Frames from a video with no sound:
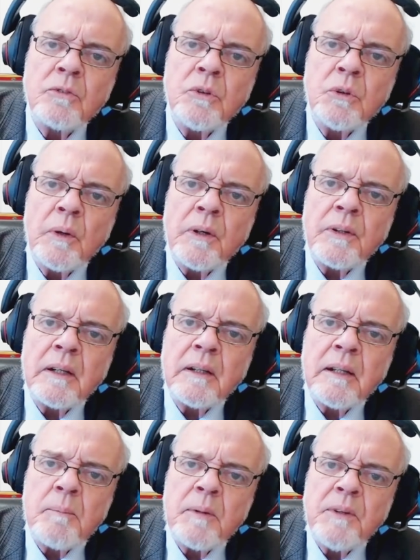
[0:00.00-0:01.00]
rude or anything like
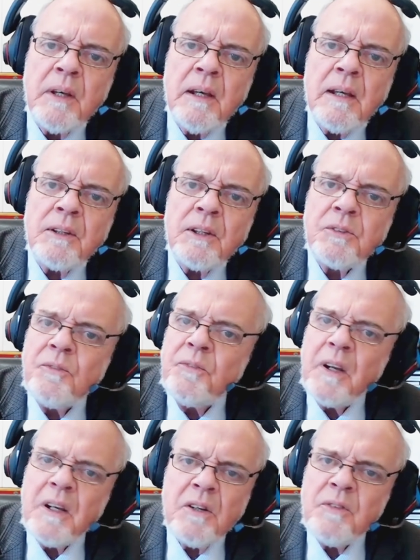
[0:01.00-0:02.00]
that. But there's some
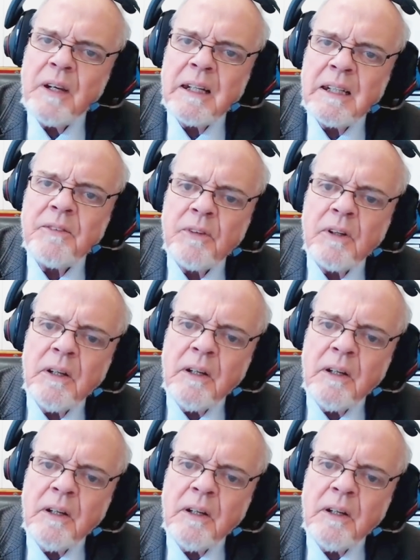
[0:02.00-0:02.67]
very, very clever